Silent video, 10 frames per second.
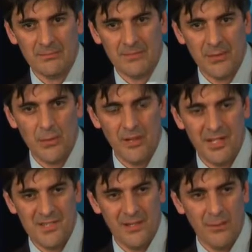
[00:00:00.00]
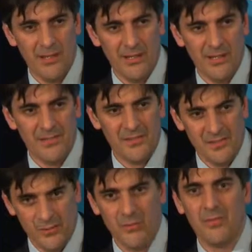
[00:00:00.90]
The quarterly essay put out last year
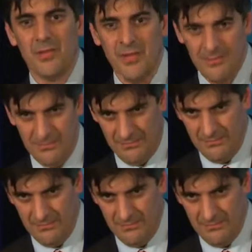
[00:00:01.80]
talks about